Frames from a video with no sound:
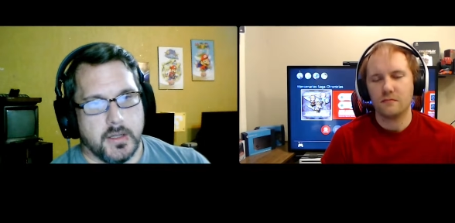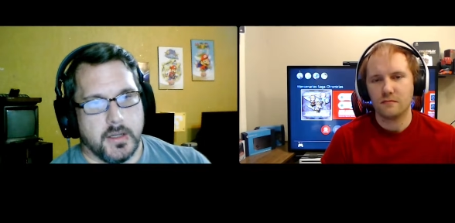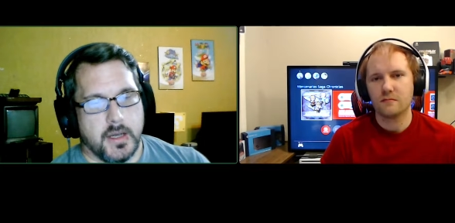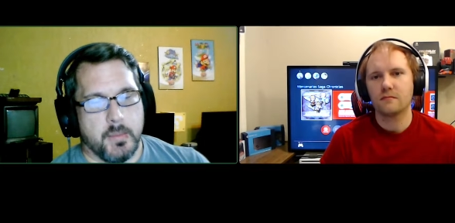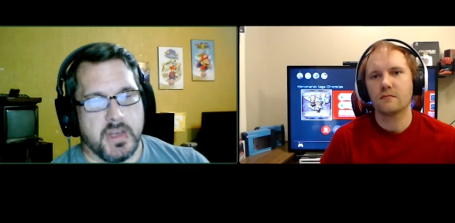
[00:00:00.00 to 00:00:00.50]

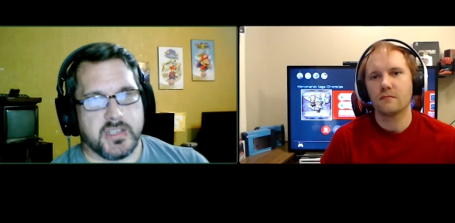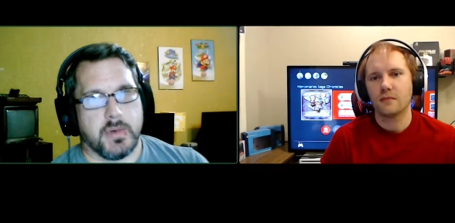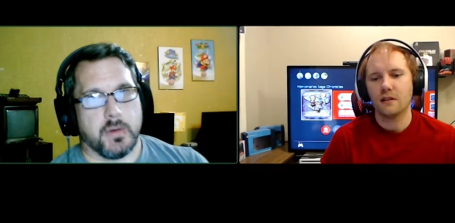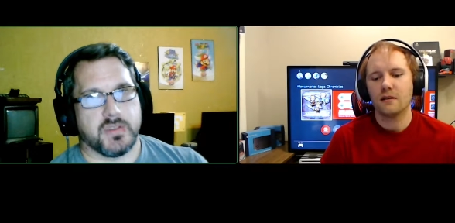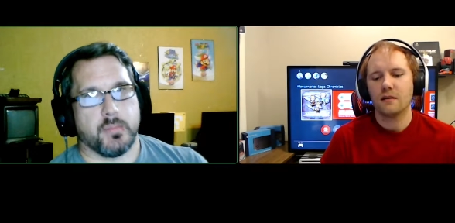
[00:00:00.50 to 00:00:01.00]
Speaker 1: uh,
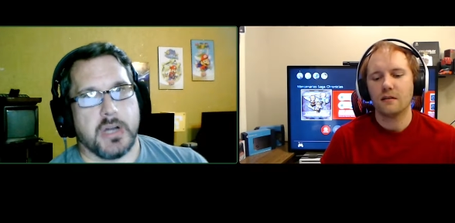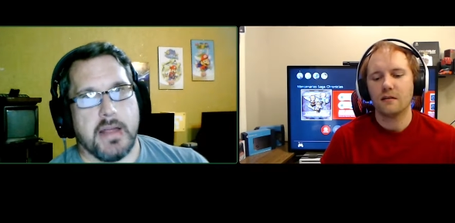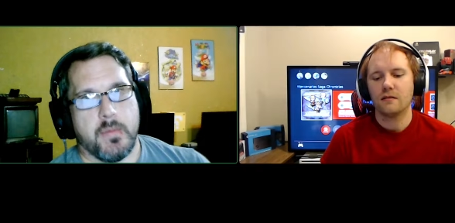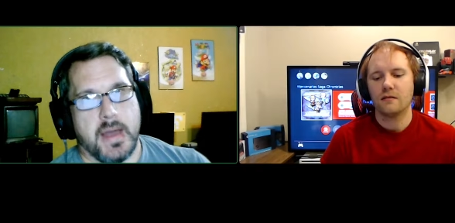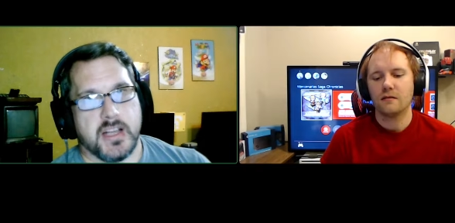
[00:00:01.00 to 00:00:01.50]
messing around with some
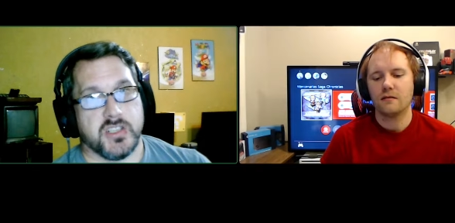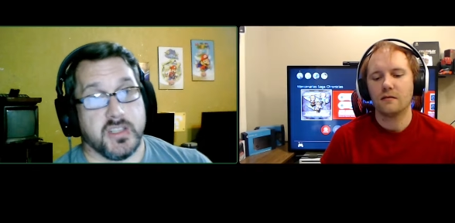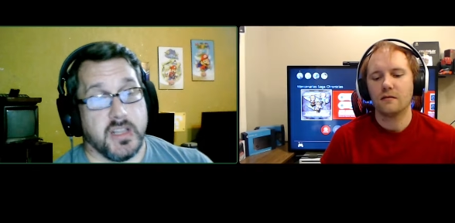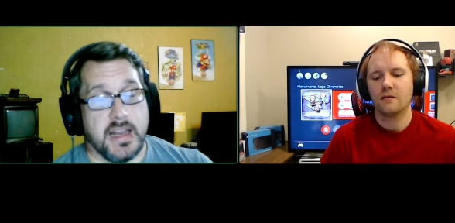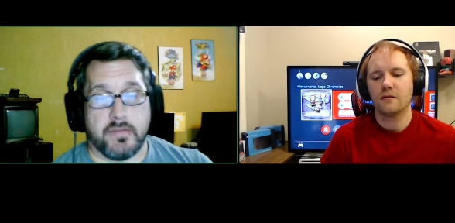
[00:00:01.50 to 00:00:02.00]
private
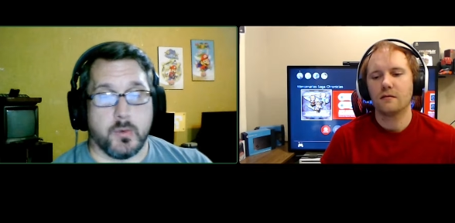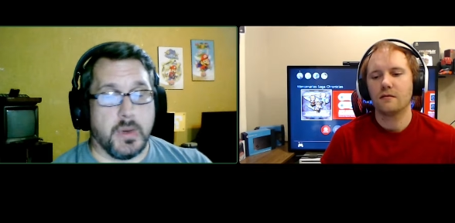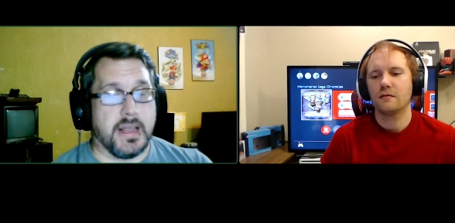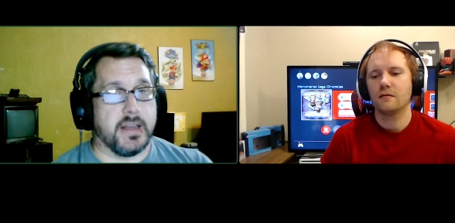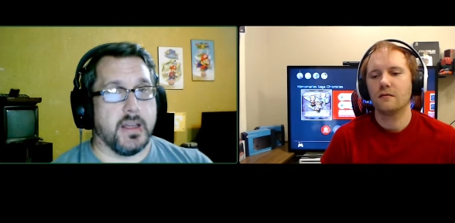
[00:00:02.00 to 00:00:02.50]
matches. And then after
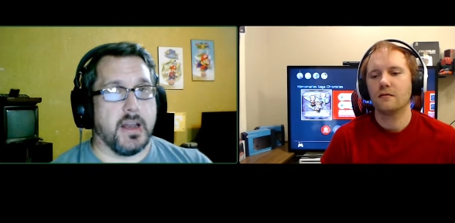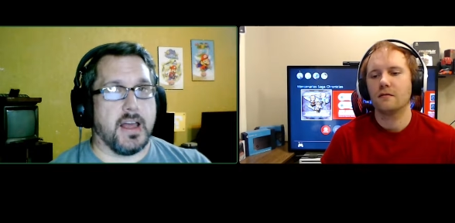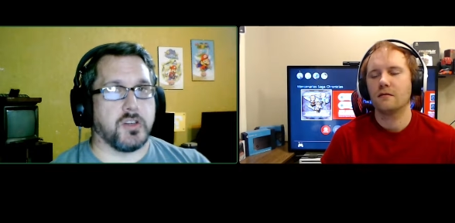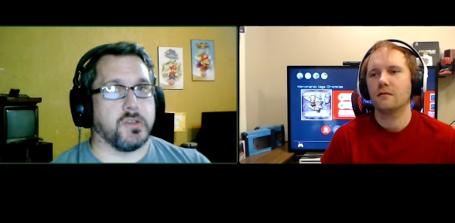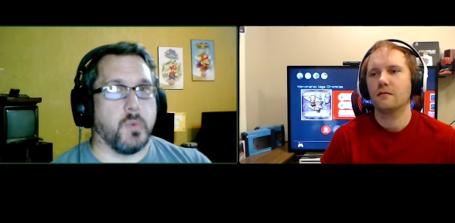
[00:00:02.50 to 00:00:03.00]
we got done,
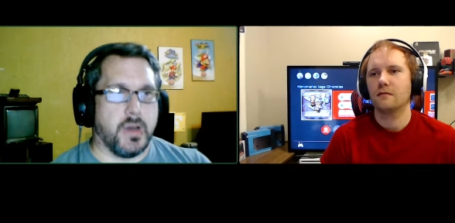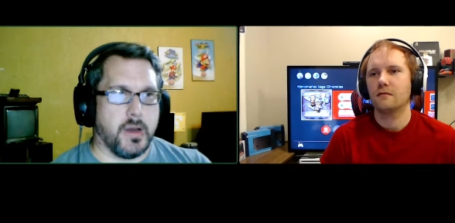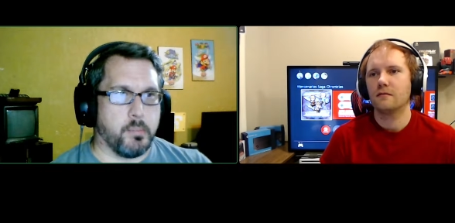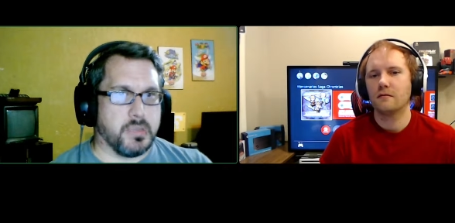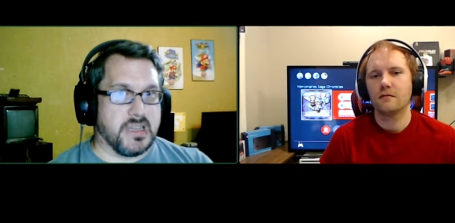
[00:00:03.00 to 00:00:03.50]
I actually went
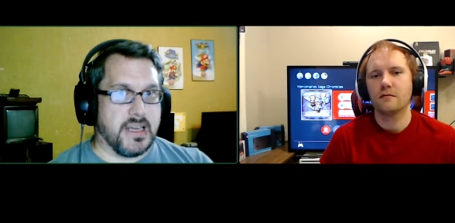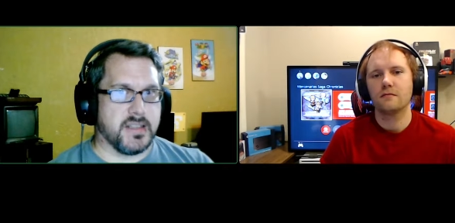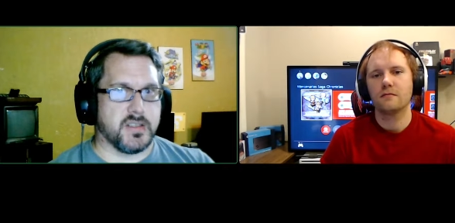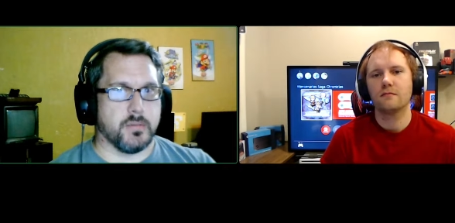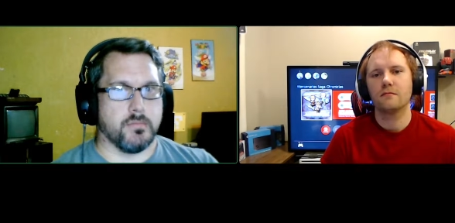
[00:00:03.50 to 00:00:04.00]
in and
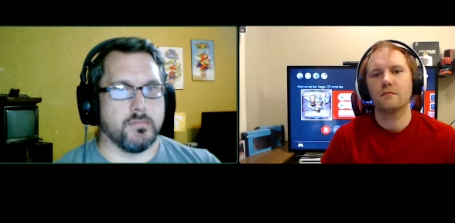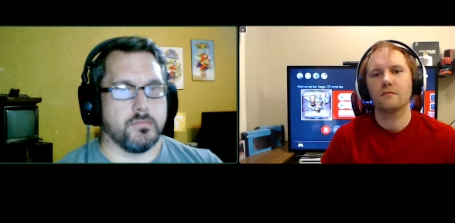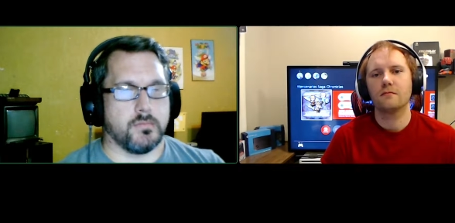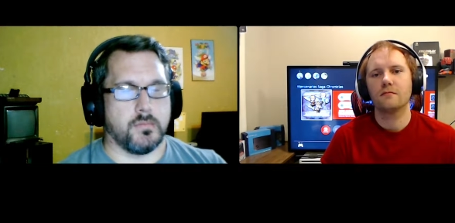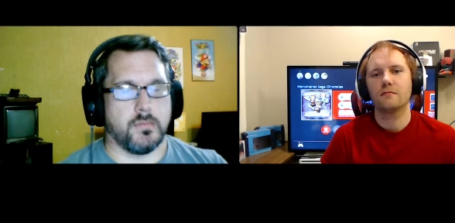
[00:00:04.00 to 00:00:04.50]
played some
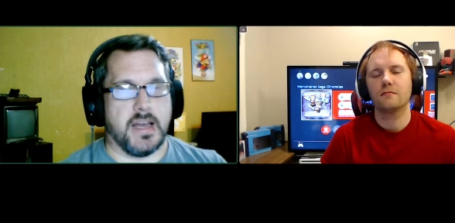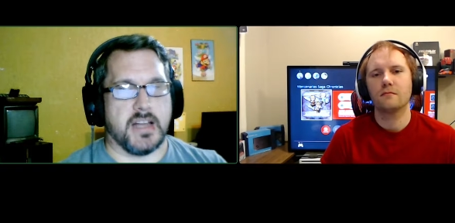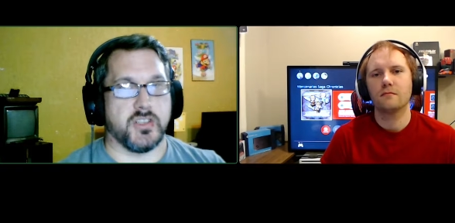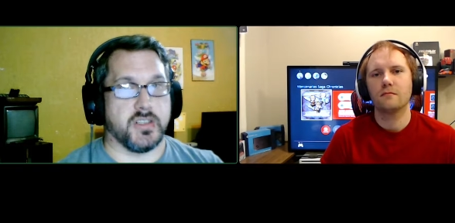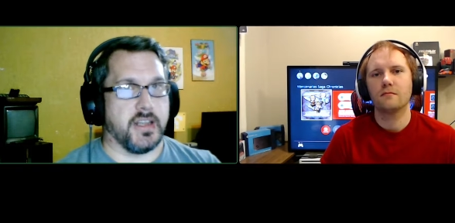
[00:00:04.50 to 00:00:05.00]

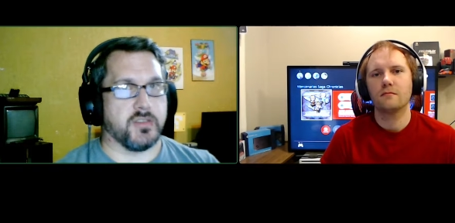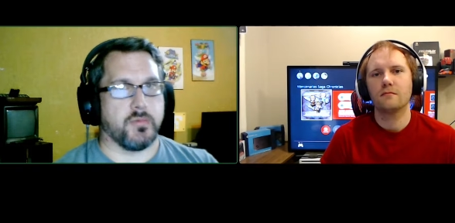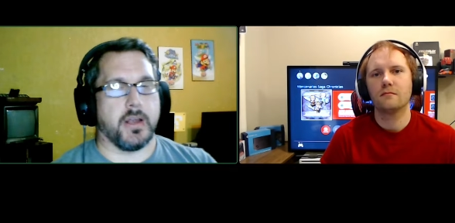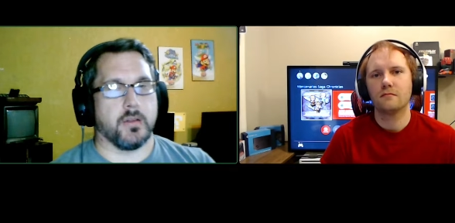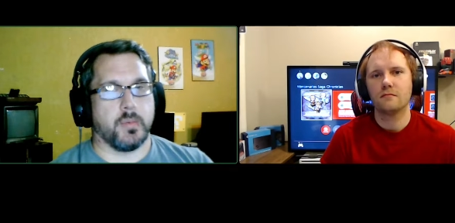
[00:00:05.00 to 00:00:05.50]
matches against
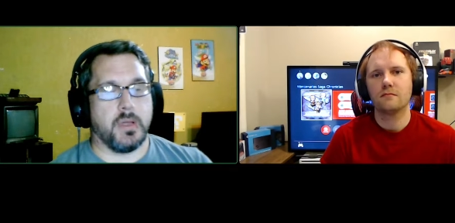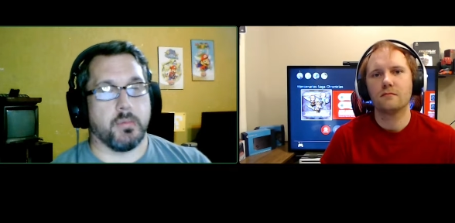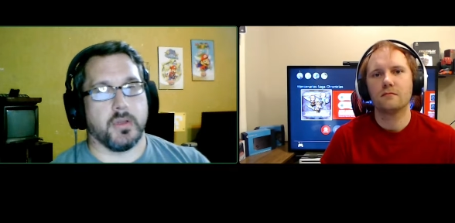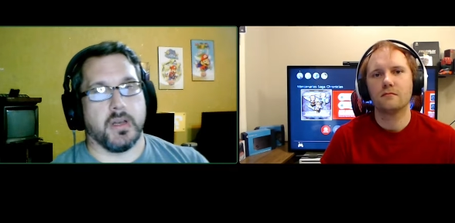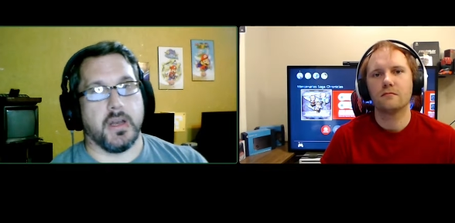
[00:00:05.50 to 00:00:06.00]
regular
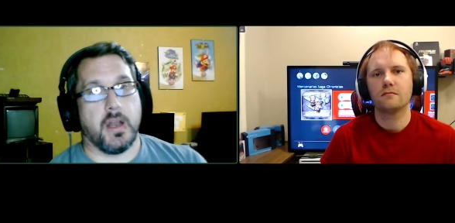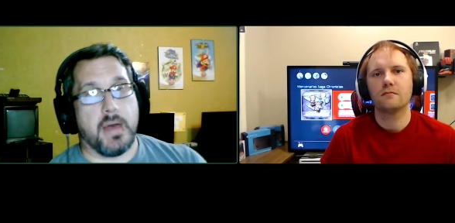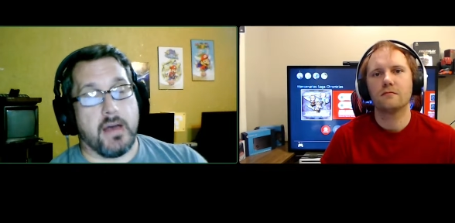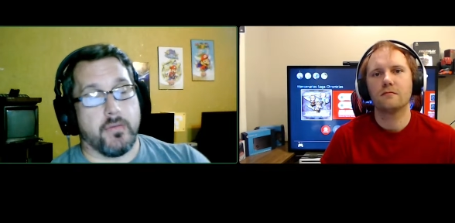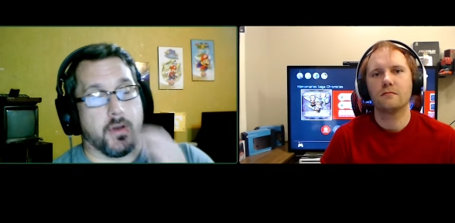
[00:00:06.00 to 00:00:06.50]
people and ended
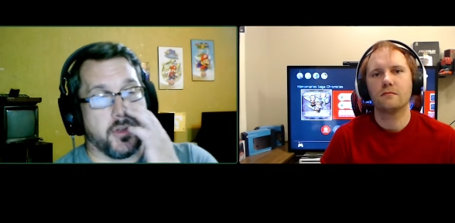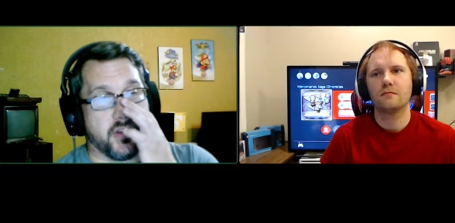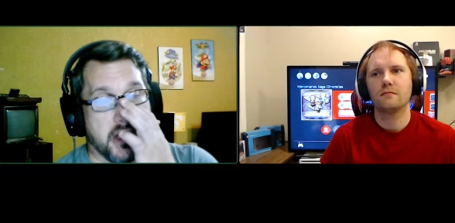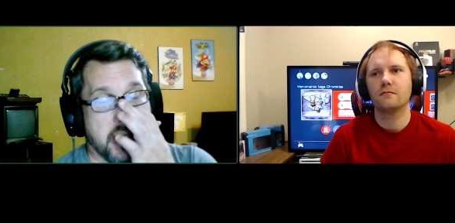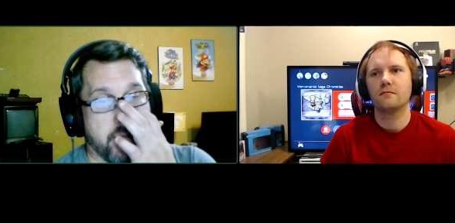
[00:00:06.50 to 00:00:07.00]
up having a
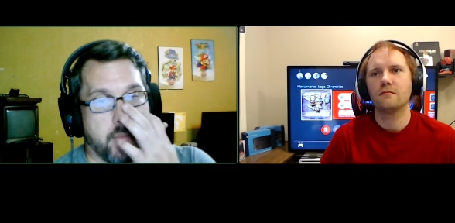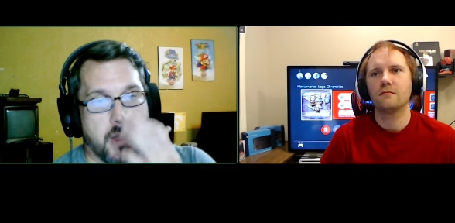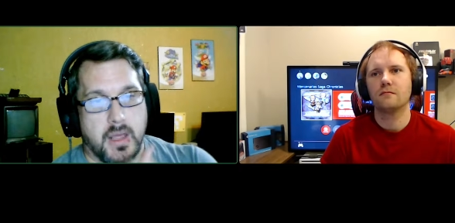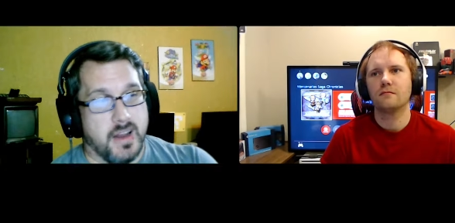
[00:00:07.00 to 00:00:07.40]
good time.